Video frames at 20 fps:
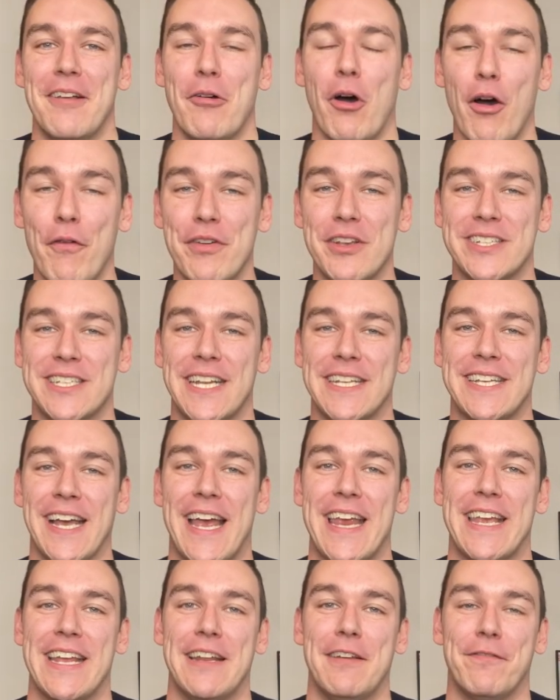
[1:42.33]
Obviously
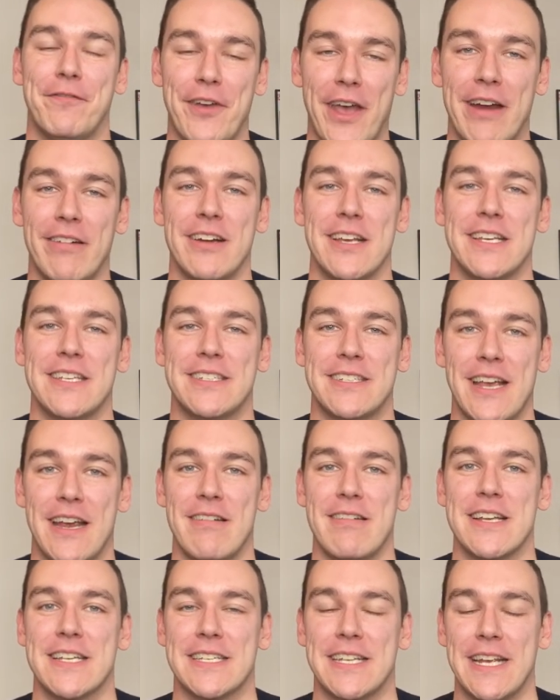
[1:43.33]
taking it very
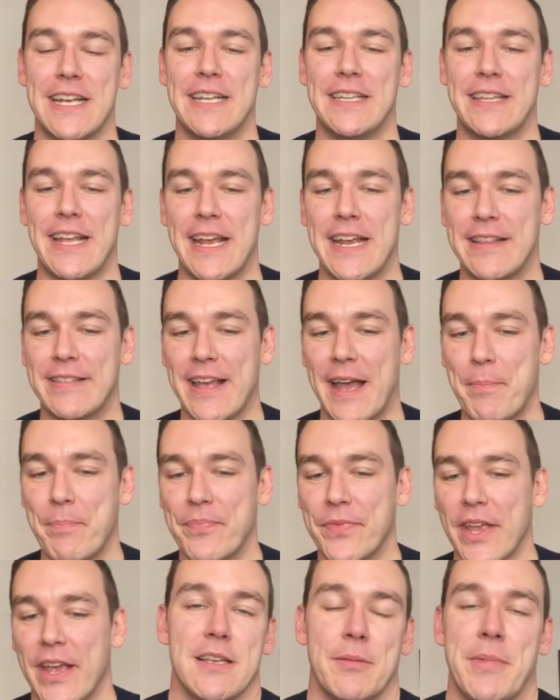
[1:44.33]
seriously indeed then.
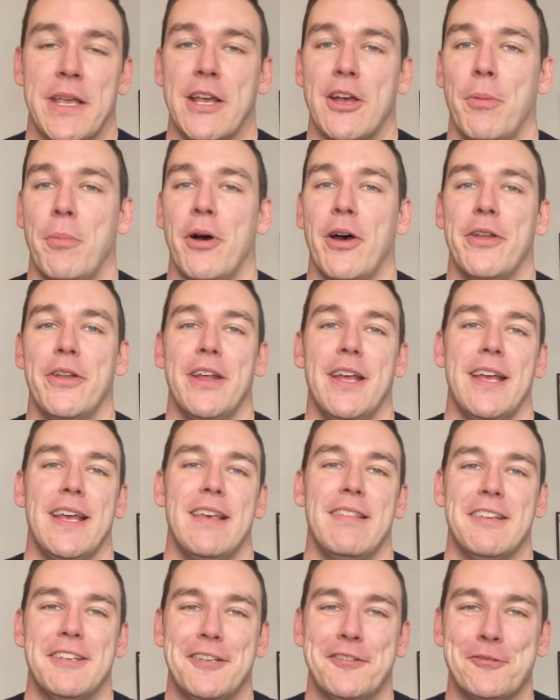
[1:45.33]
I mean, come on.
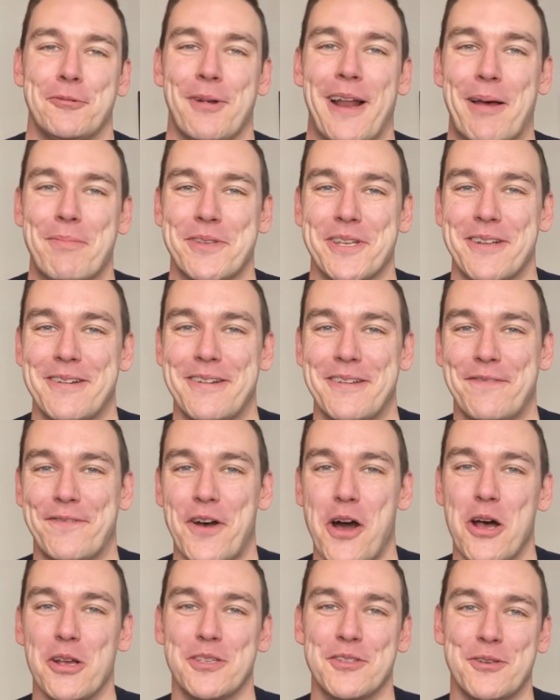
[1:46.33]
This is all absolutely
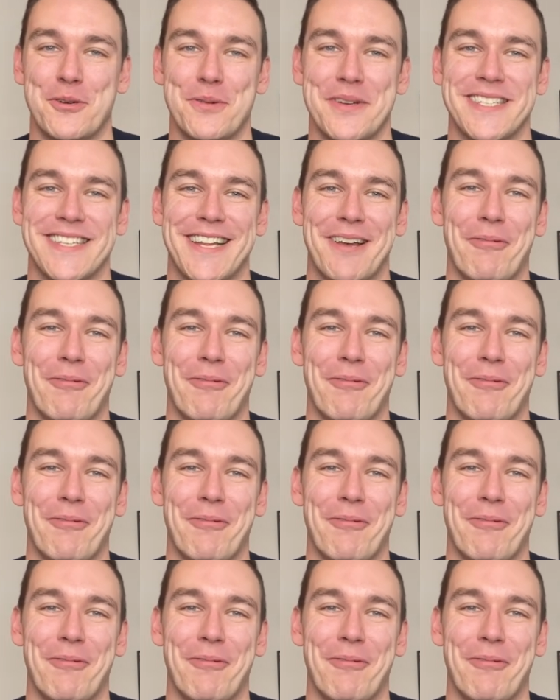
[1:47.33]
farcical, isn't it?